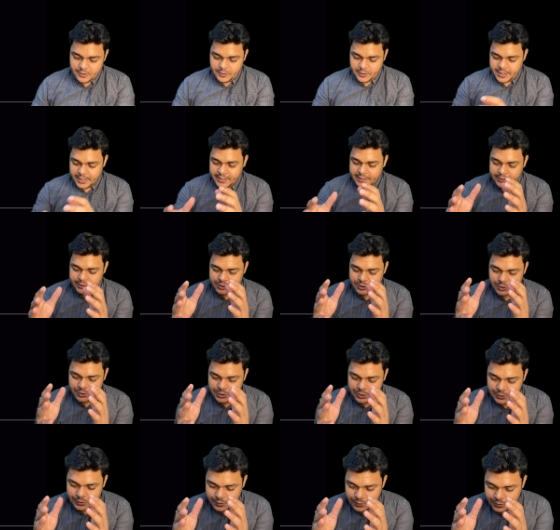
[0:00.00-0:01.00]
Okay, so
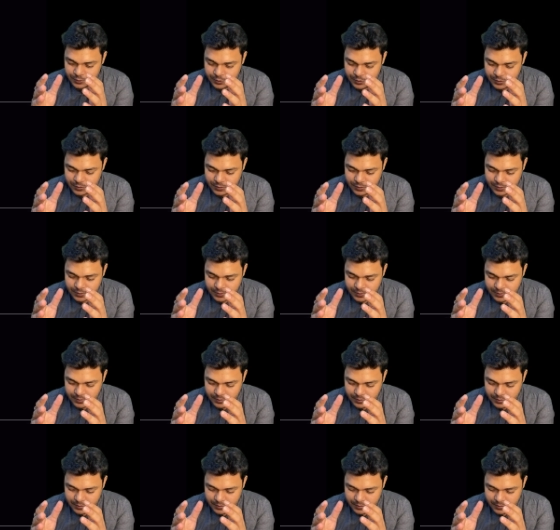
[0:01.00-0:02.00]
you
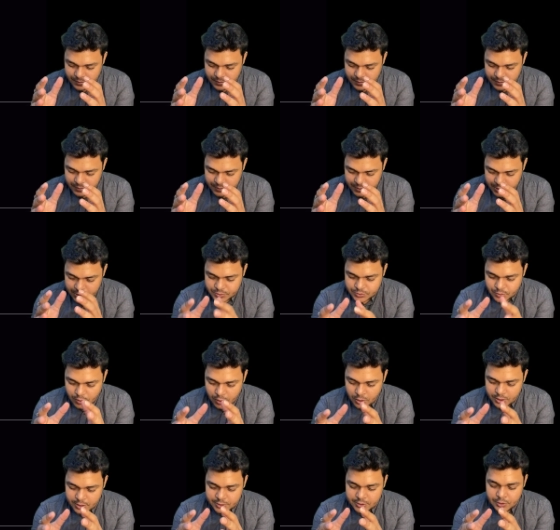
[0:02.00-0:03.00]
these
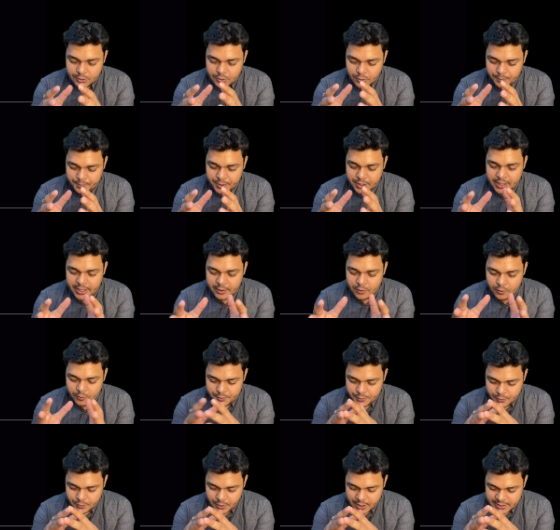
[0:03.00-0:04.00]
all are the topic I hope
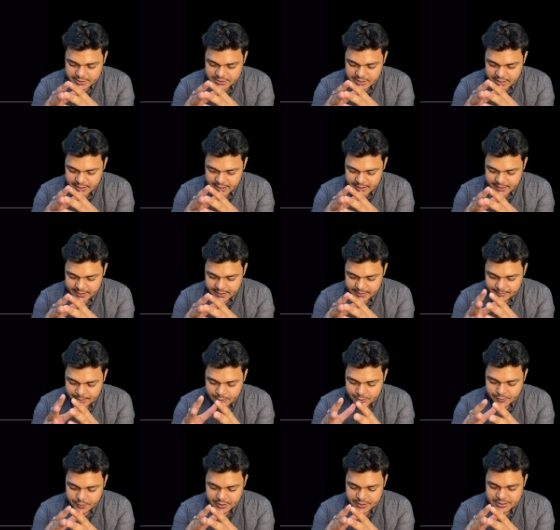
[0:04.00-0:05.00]
you guys are able
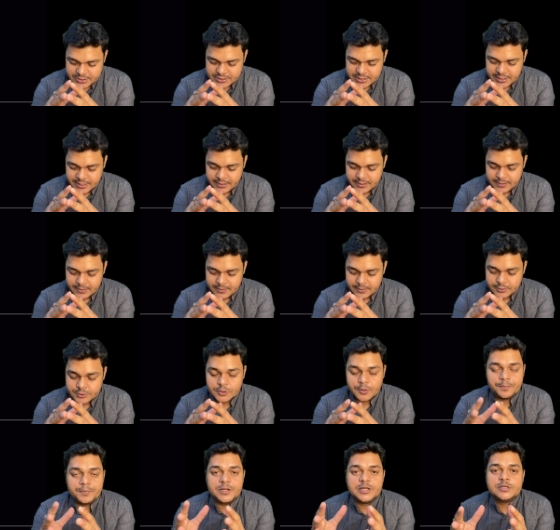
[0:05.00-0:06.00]
to understand.
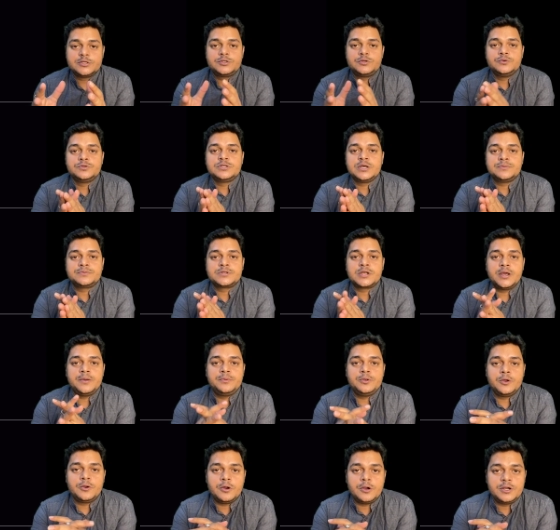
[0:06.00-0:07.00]
So please do subscribe
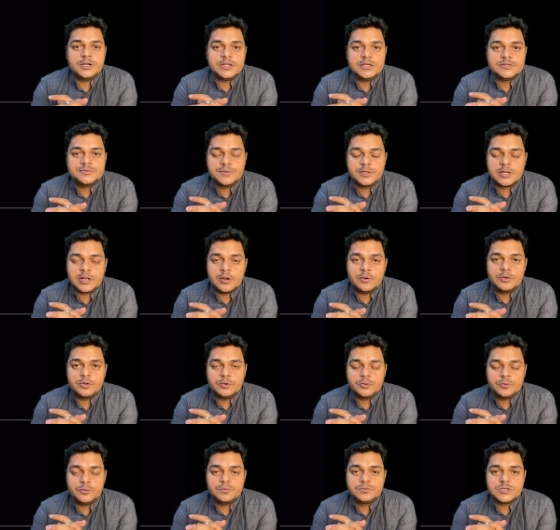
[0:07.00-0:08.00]
your on Teach Me Cloud
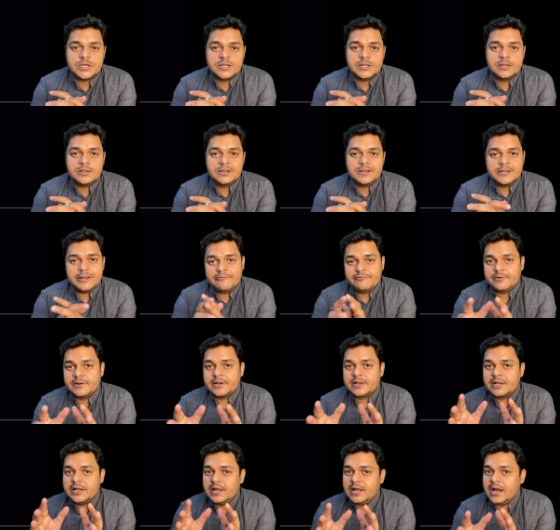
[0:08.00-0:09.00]
YouTube channel.
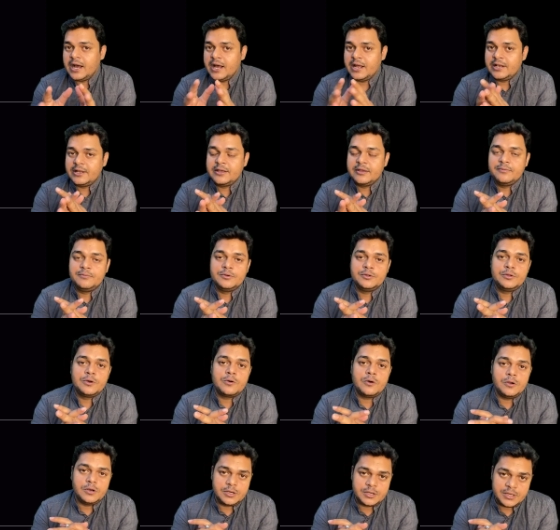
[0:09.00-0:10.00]
Definitely I'll give you the
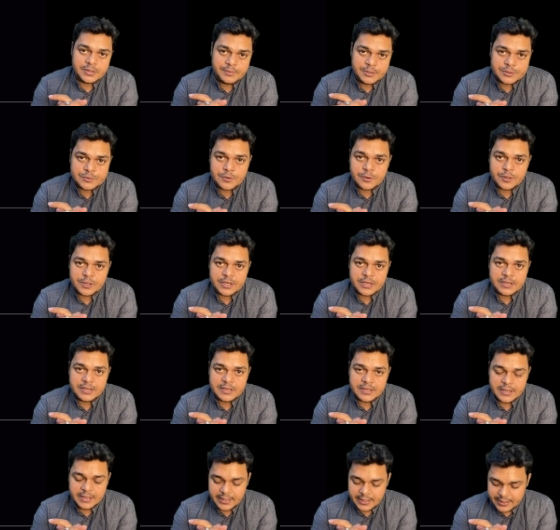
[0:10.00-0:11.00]
quality based content
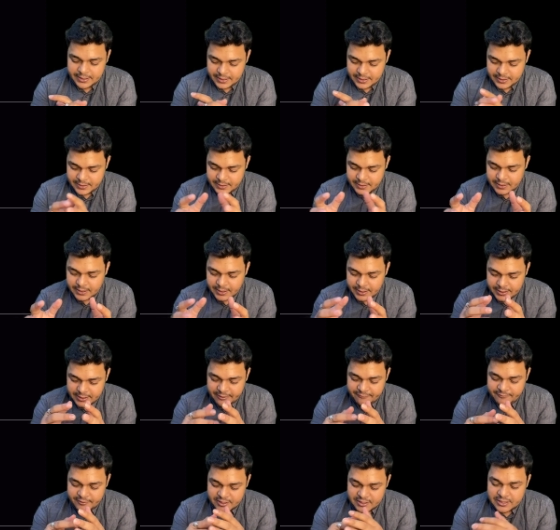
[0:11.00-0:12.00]
and uh,
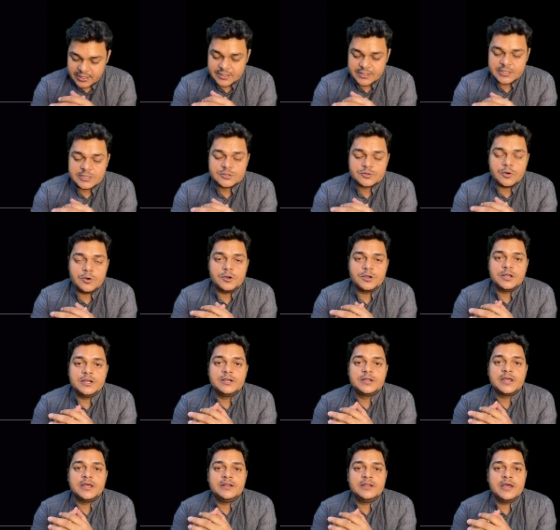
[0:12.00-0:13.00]
definitely this
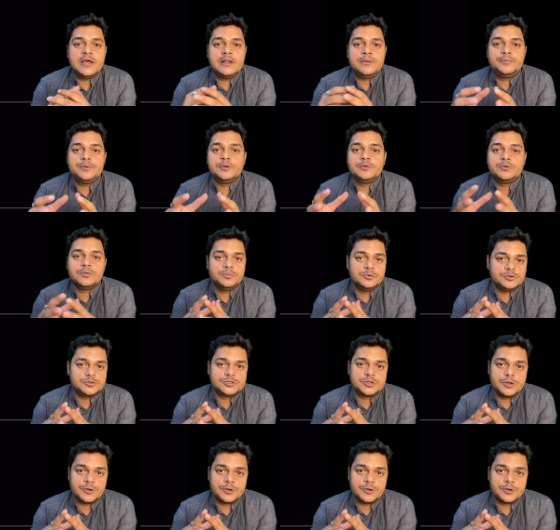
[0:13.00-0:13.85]
content can help you to boost